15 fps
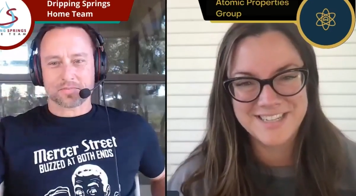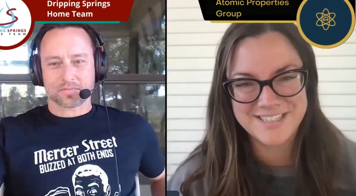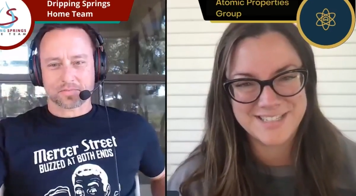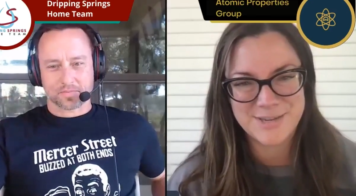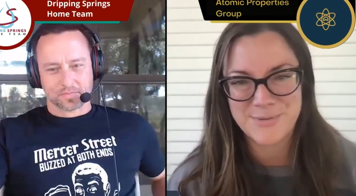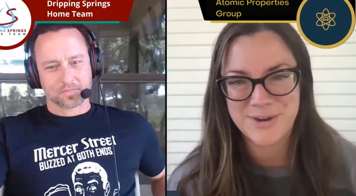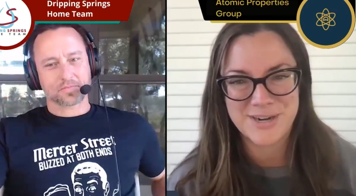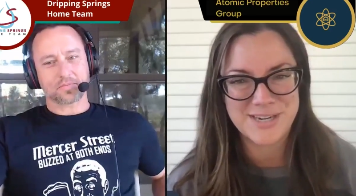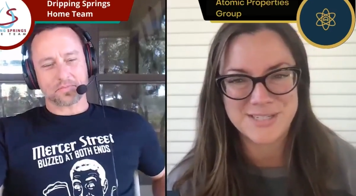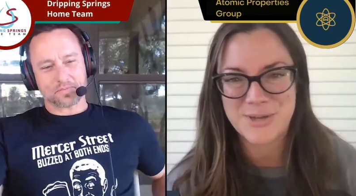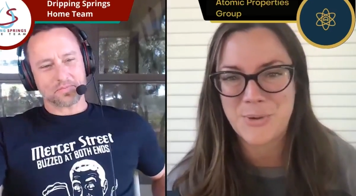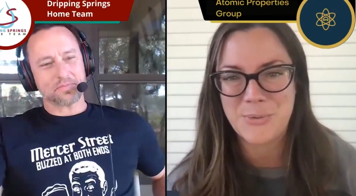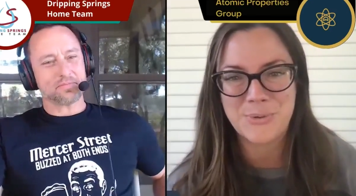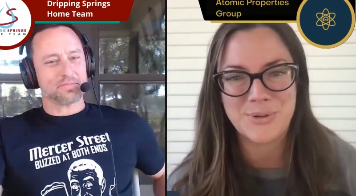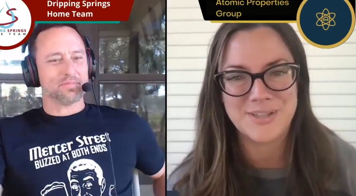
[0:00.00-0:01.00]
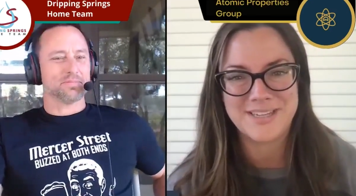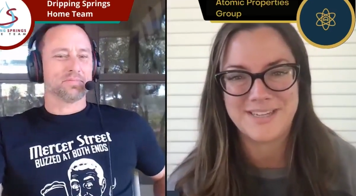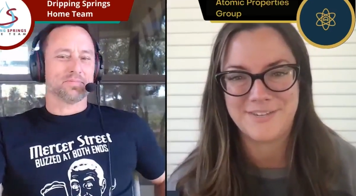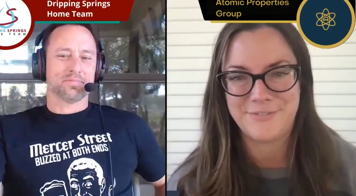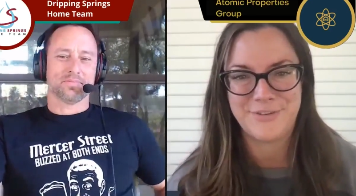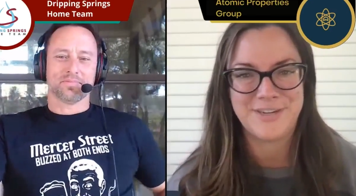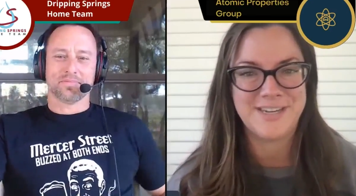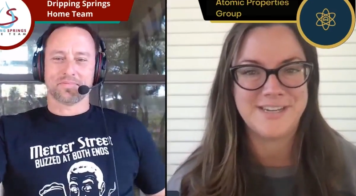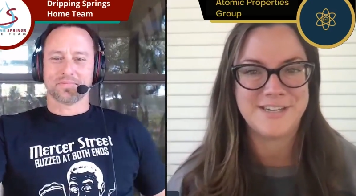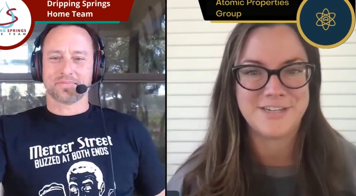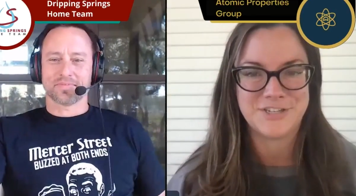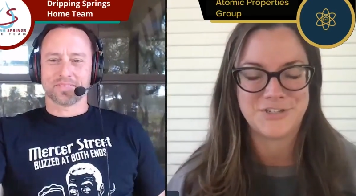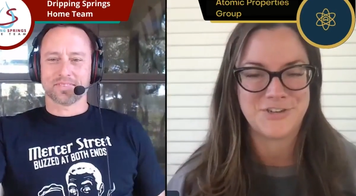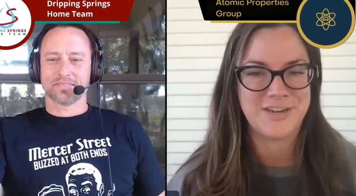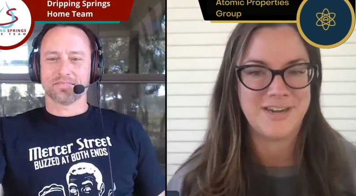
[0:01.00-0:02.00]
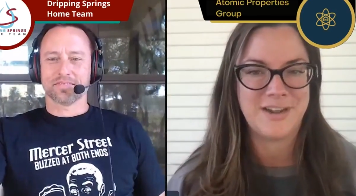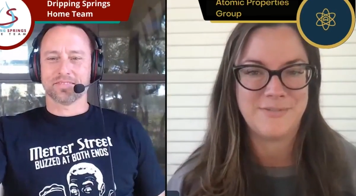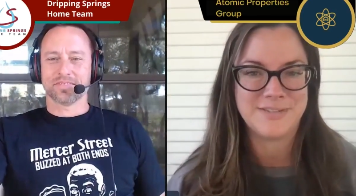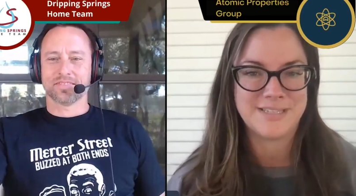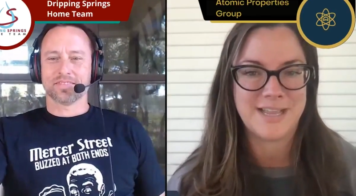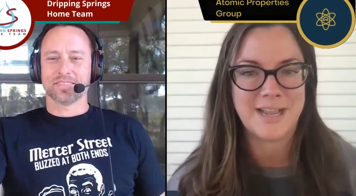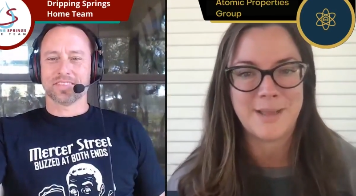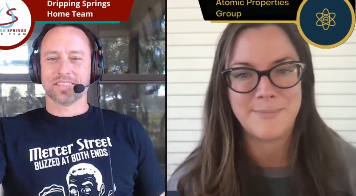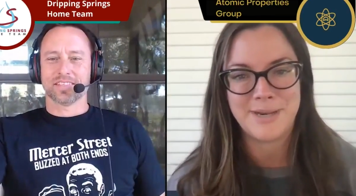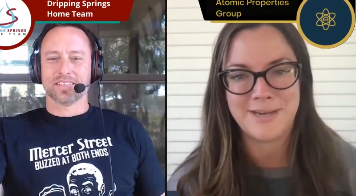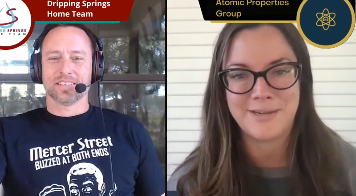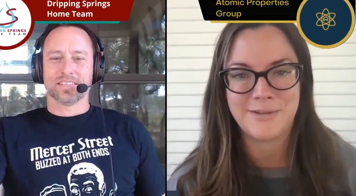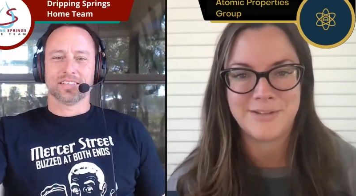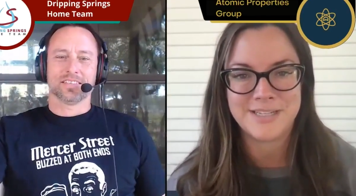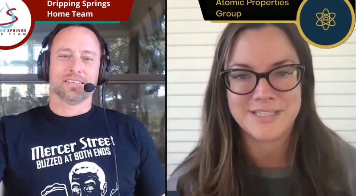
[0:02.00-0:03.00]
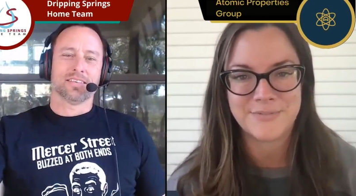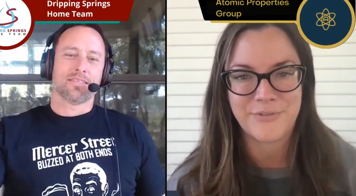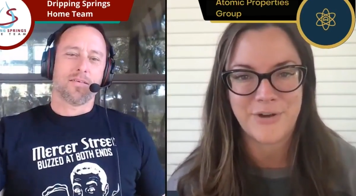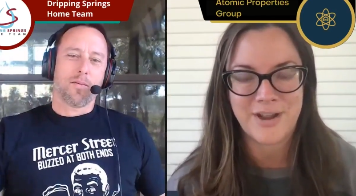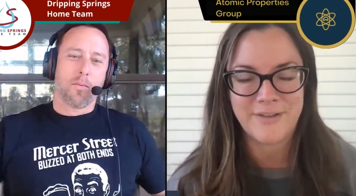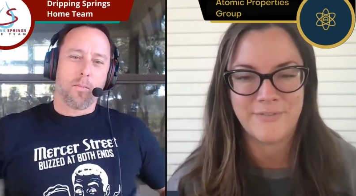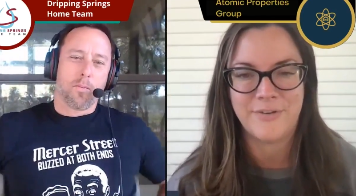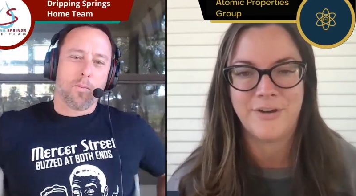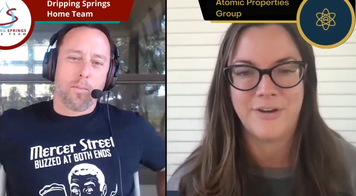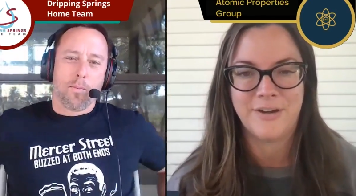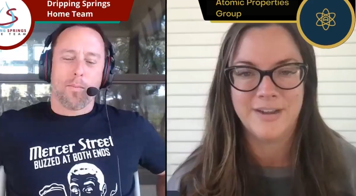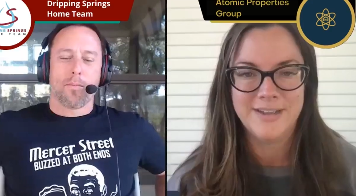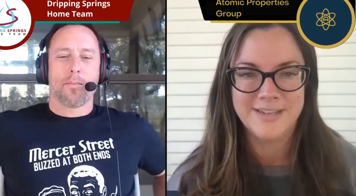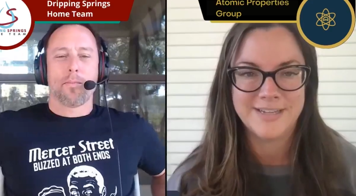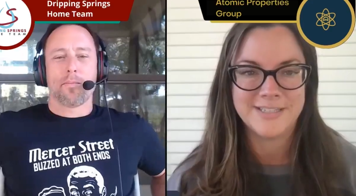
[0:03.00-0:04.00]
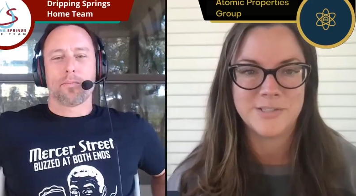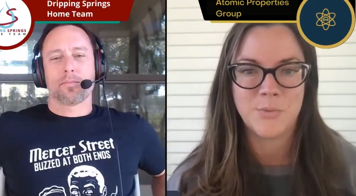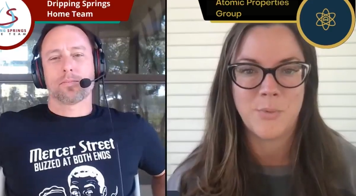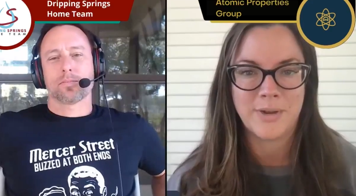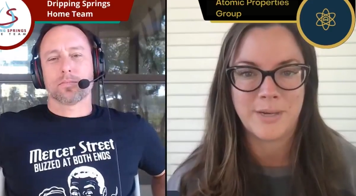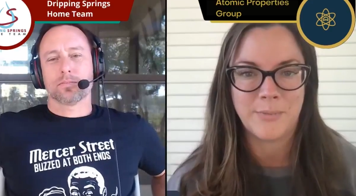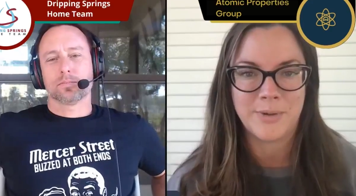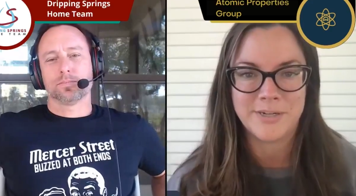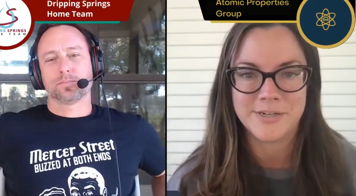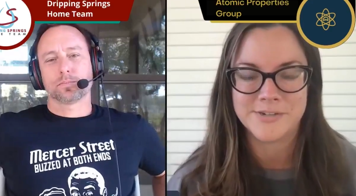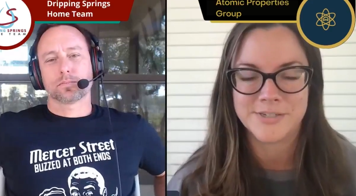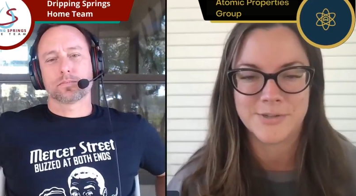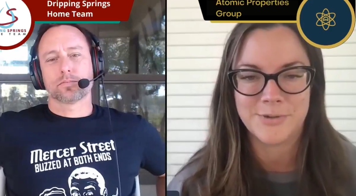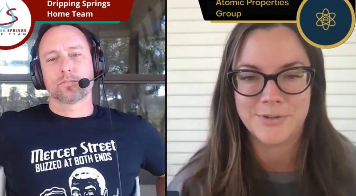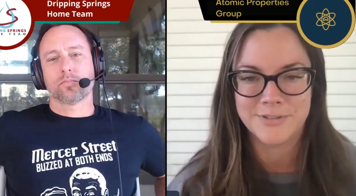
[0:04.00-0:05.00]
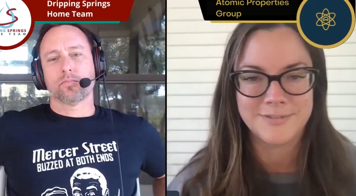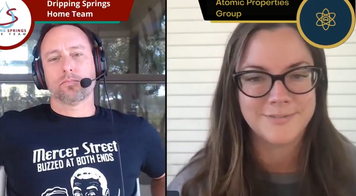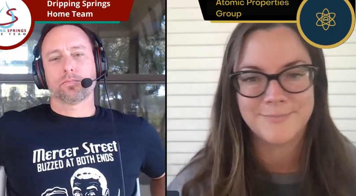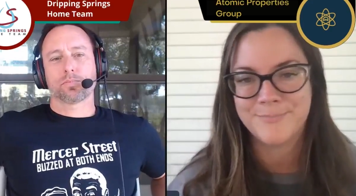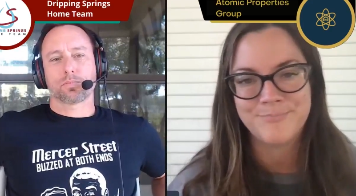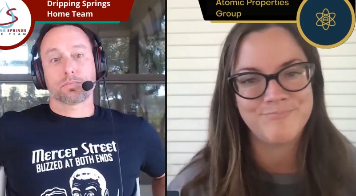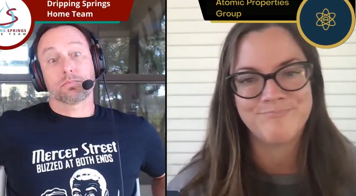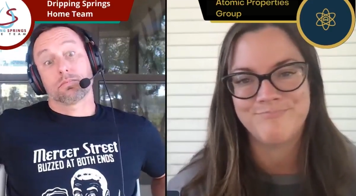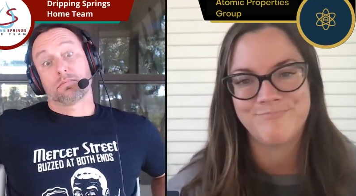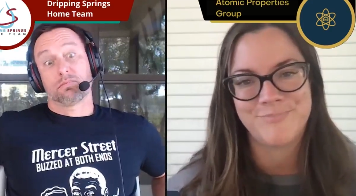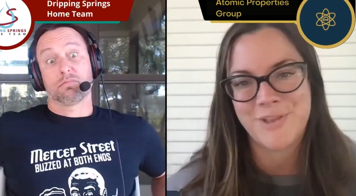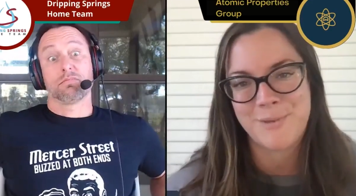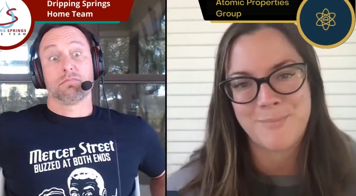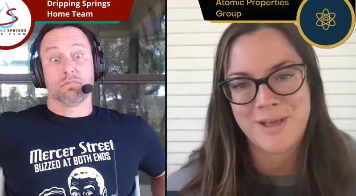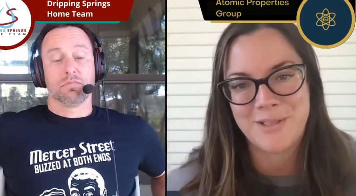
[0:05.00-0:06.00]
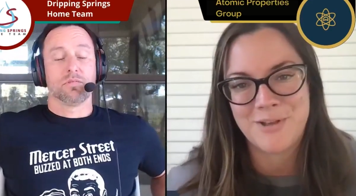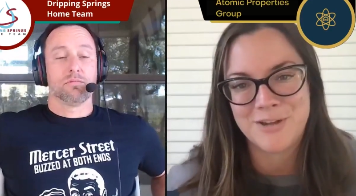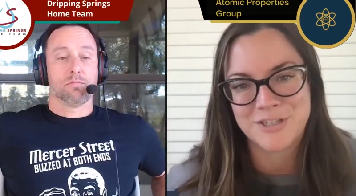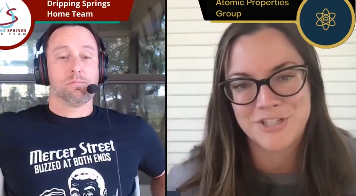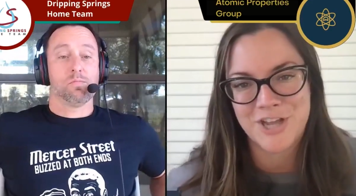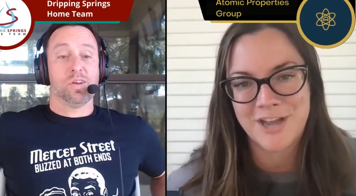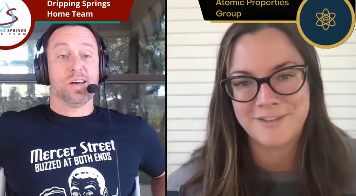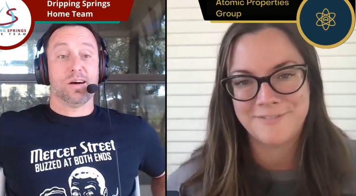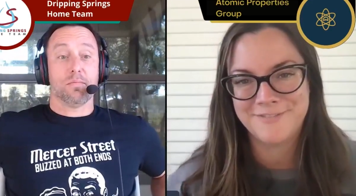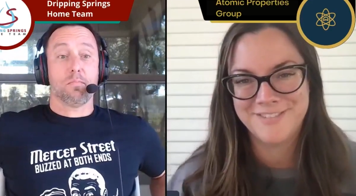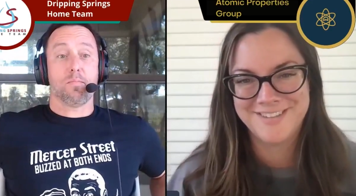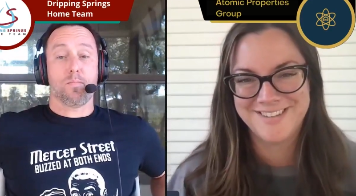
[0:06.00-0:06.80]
Speaker 1: used to work in a totally different industry. And I was like, I'm going to do this forever at 21 years old. Mm-mm, not by a long shot. Yeah.